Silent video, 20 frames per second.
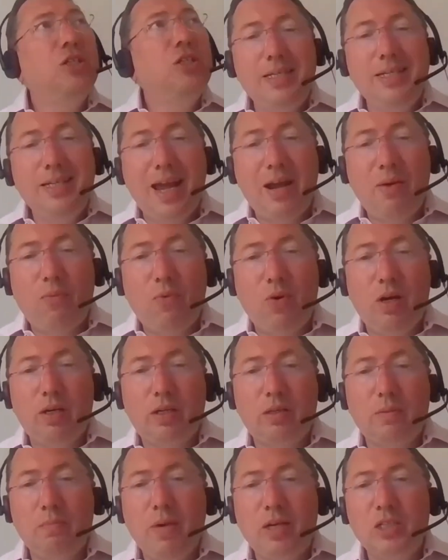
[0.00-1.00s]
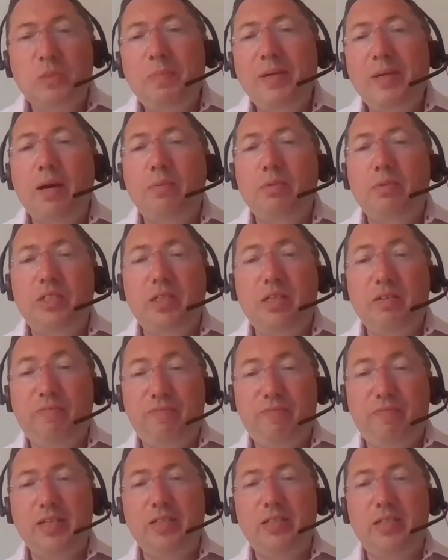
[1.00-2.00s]
network must be able to
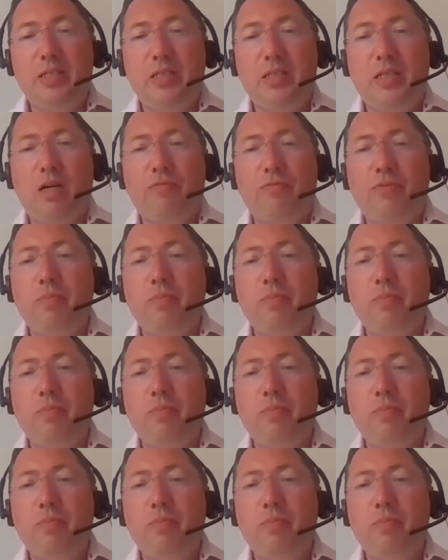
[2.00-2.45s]
defend itself